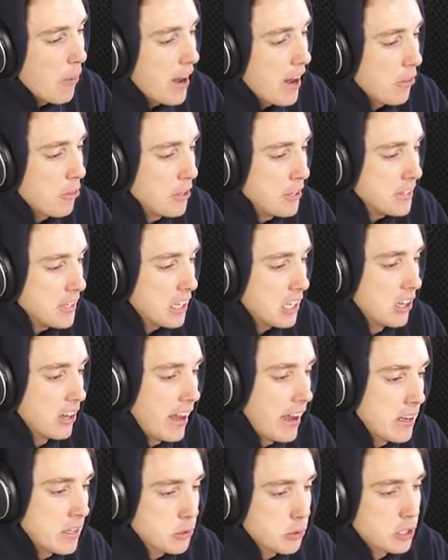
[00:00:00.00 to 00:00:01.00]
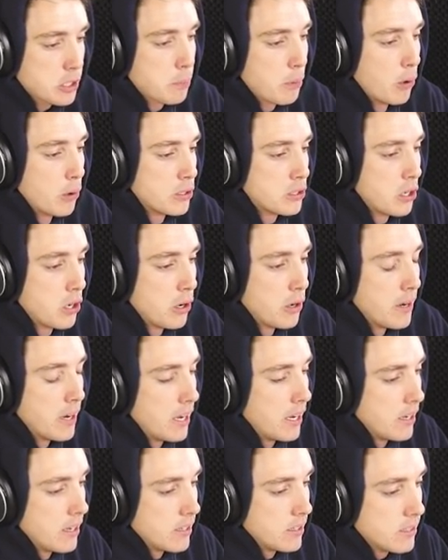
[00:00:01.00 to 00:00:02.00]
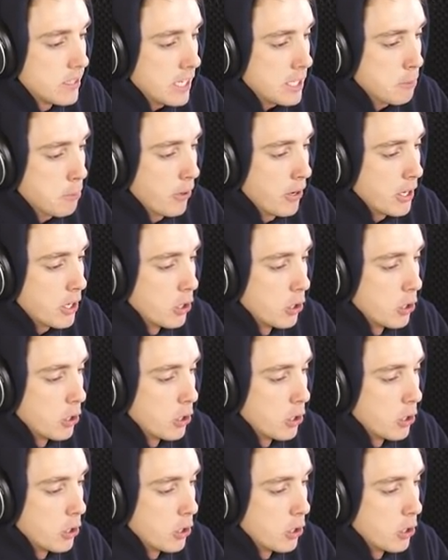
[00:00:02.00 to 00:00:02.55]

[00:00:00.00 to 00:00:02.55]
wait, I think the clowns respawn too. So that's pretty